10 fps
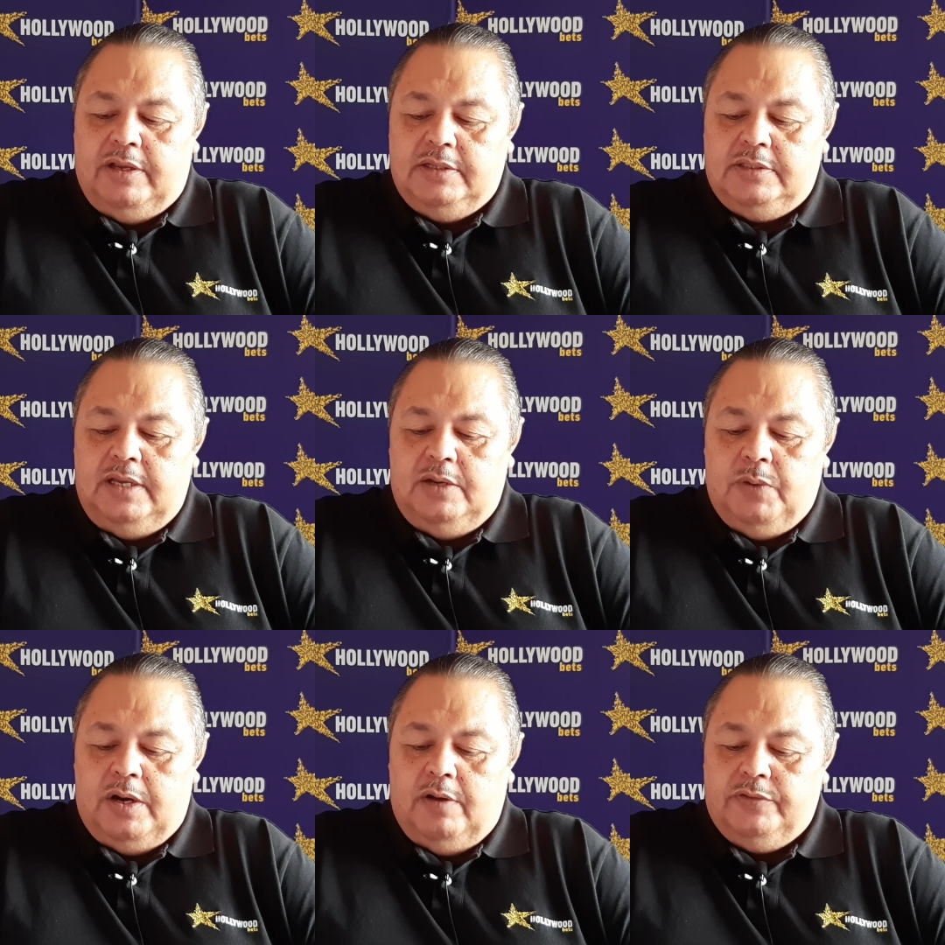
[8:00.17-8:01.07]
his 3rd
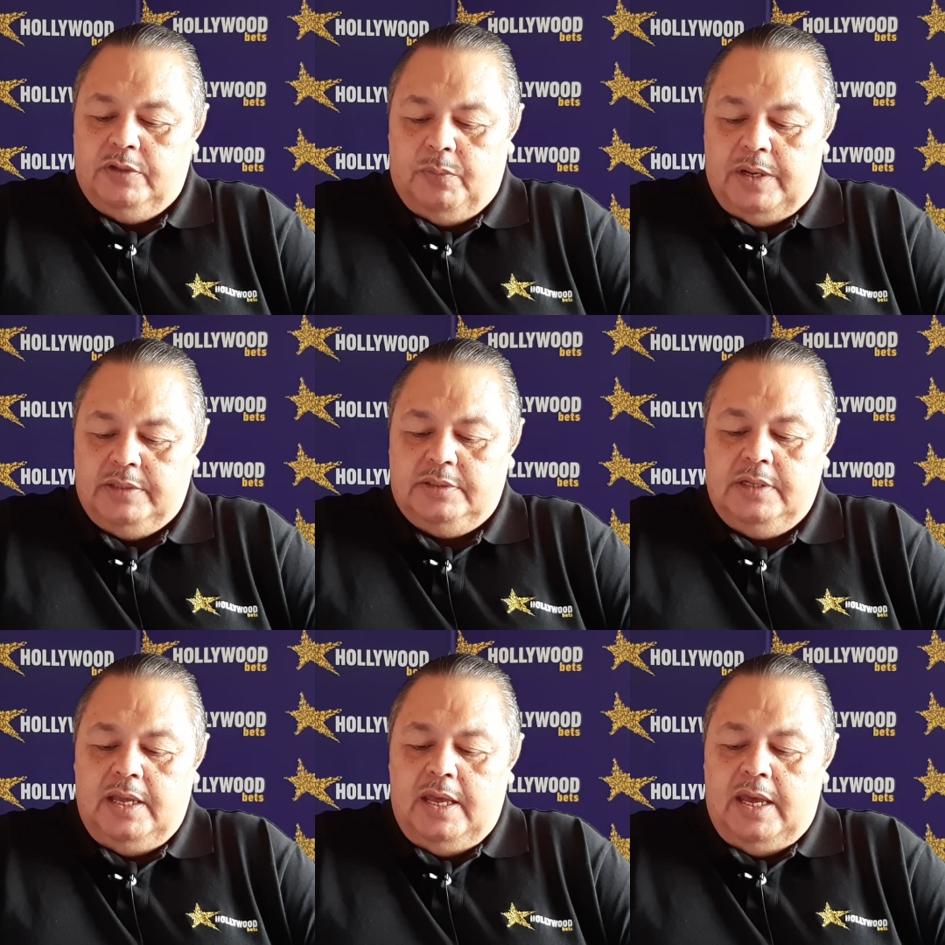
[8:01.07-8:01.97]
run after rest,
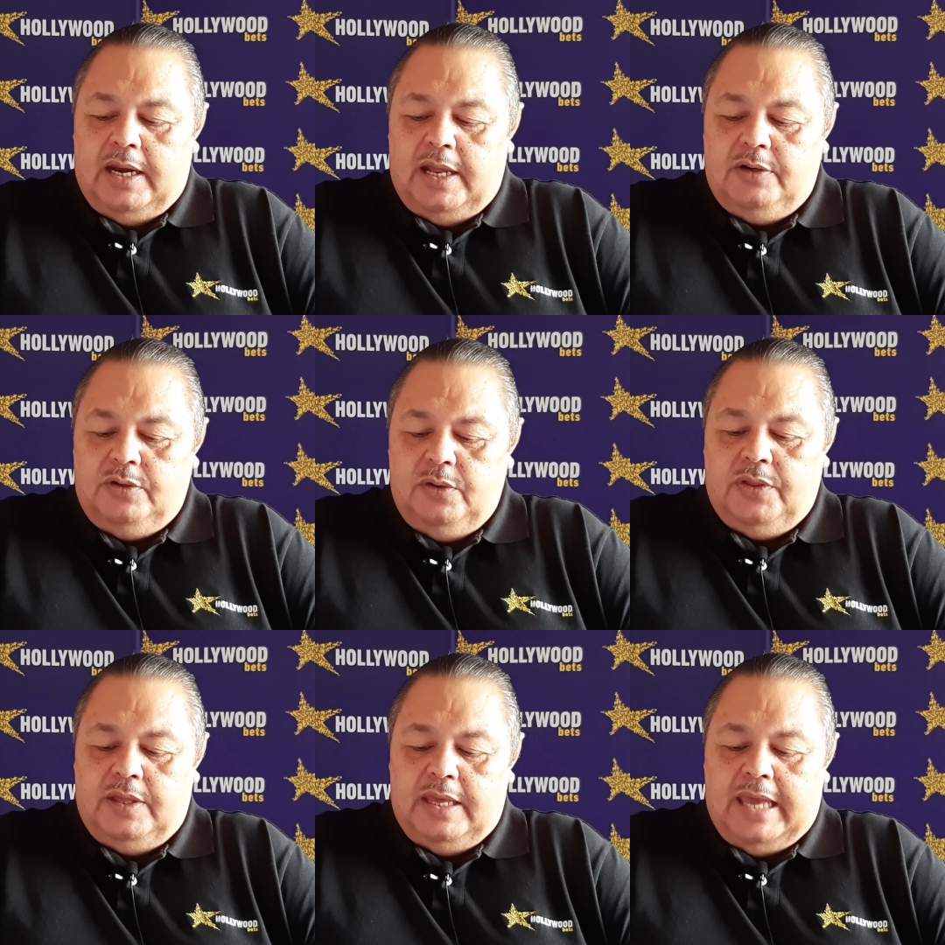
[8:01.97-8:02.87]
and I do
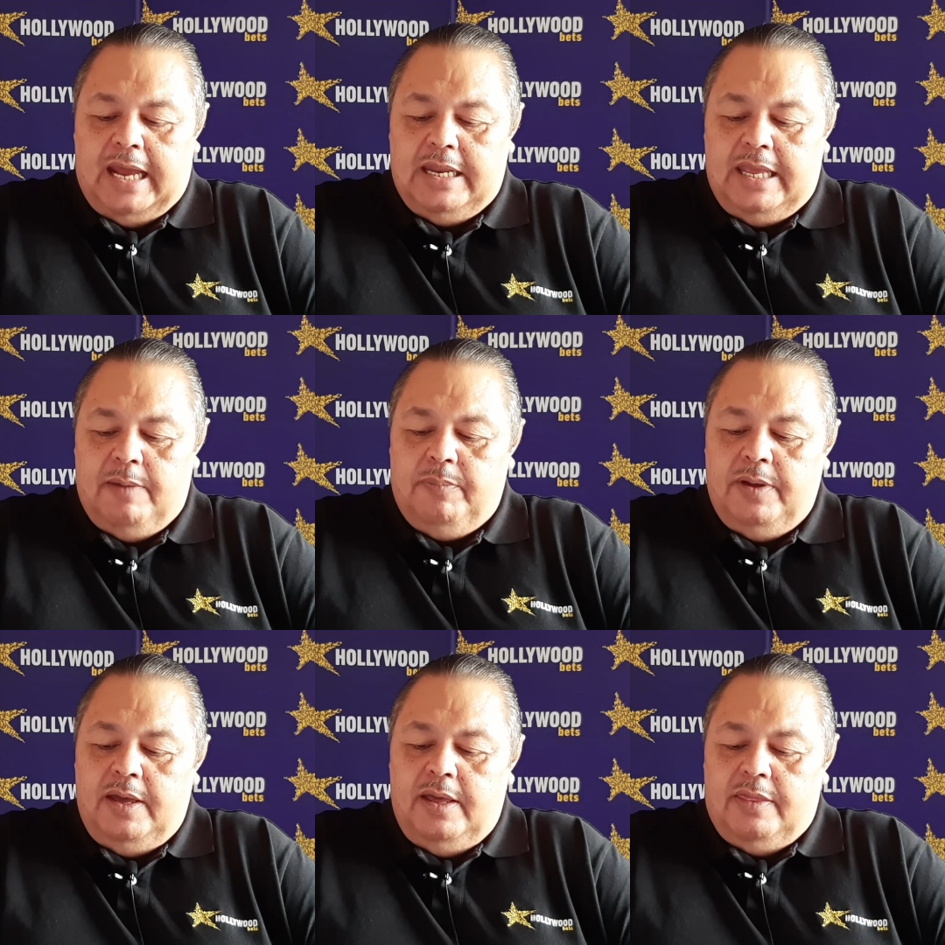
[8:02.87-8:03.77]
think he can keep
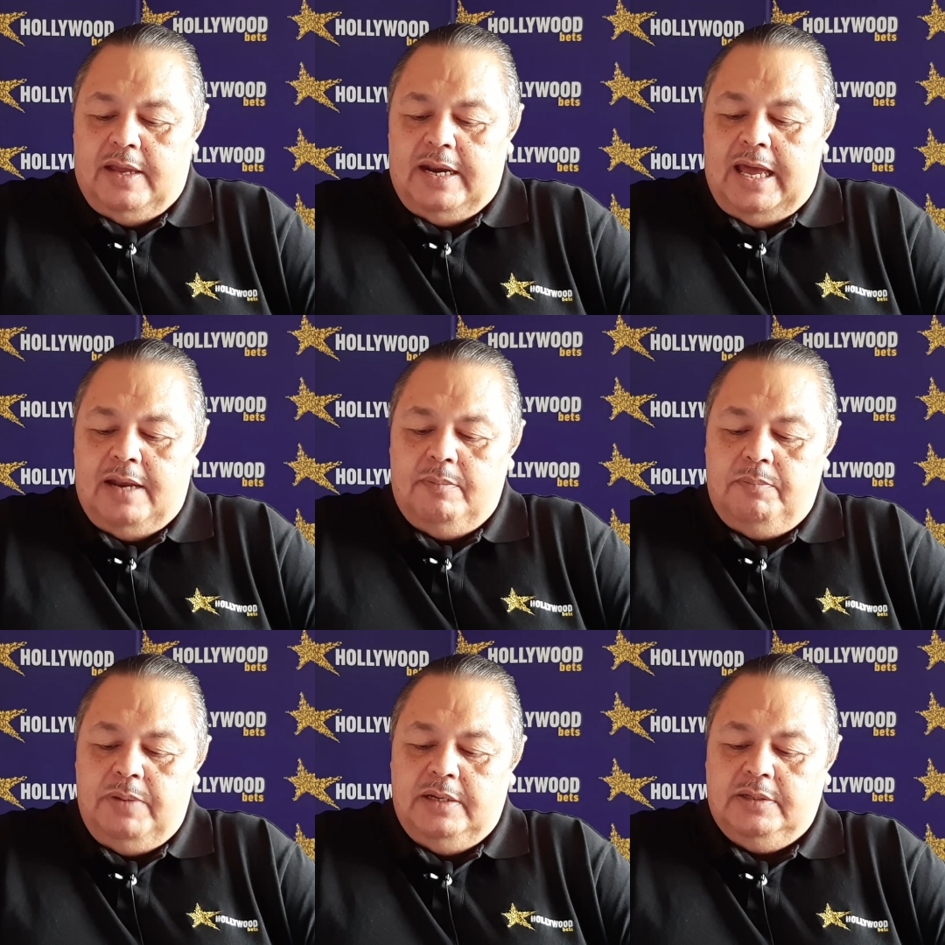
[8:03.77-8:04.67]
that
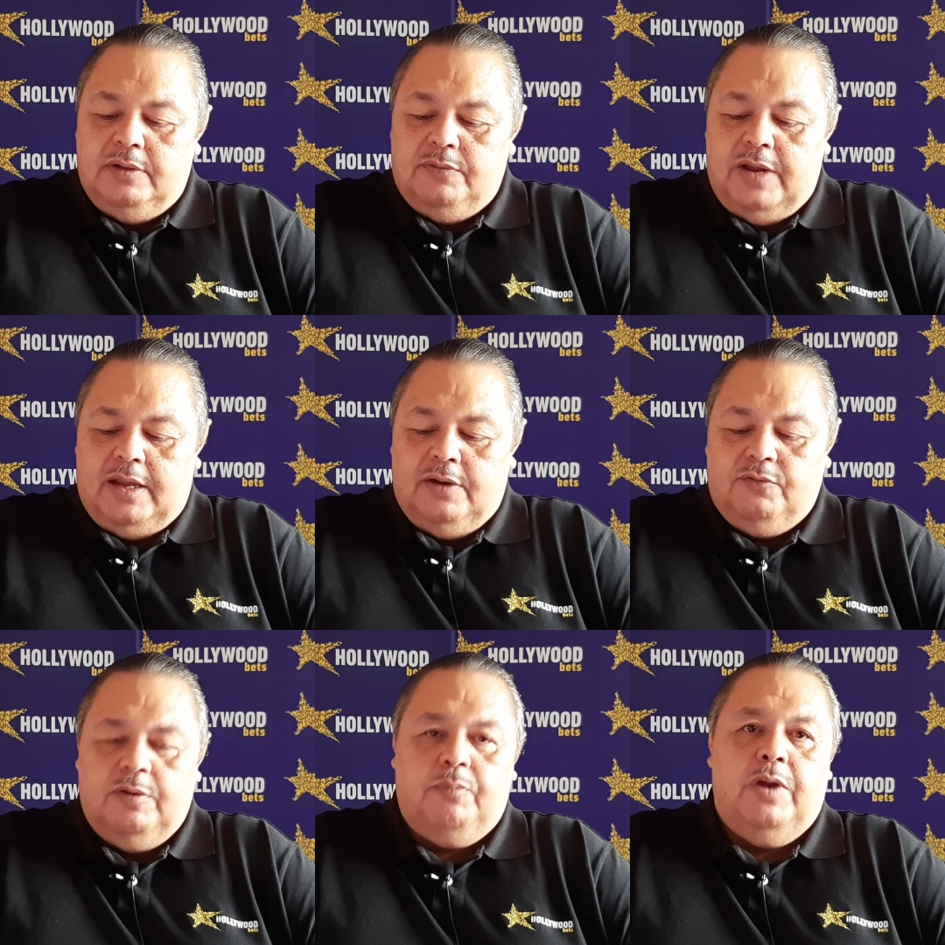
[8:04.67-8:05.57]
unbeaten track
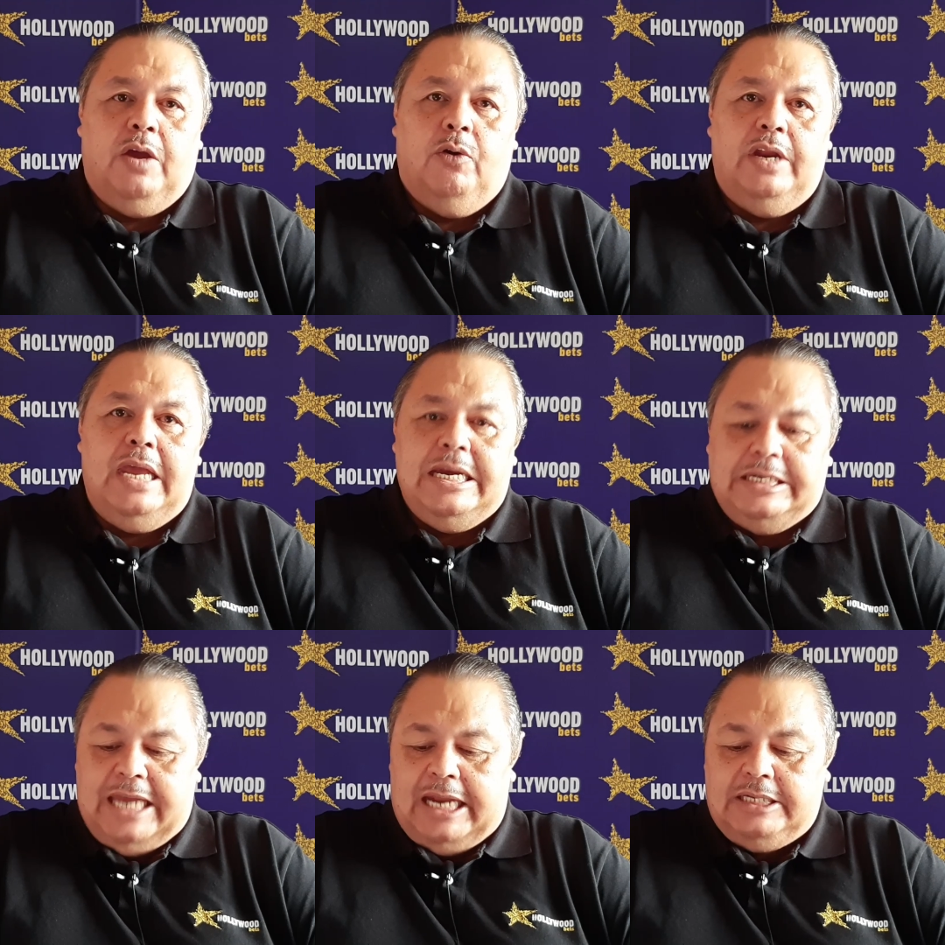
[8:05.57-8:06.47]
and trip record
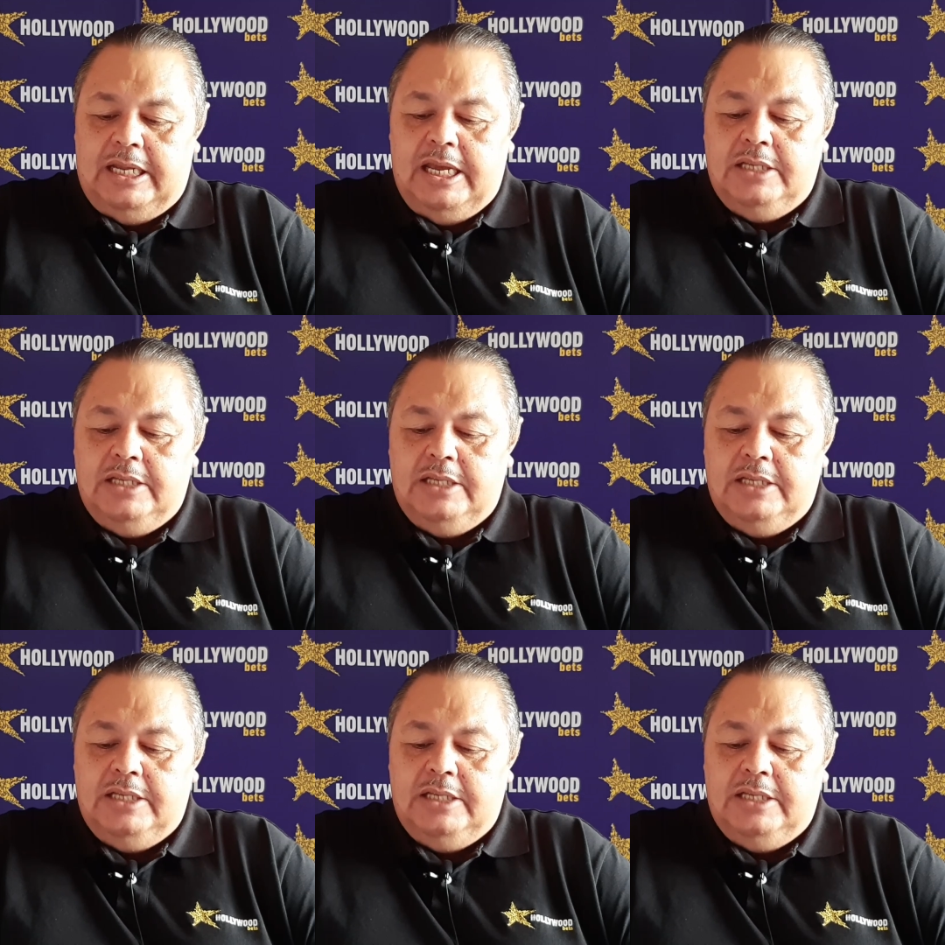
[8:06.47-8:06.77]
intact.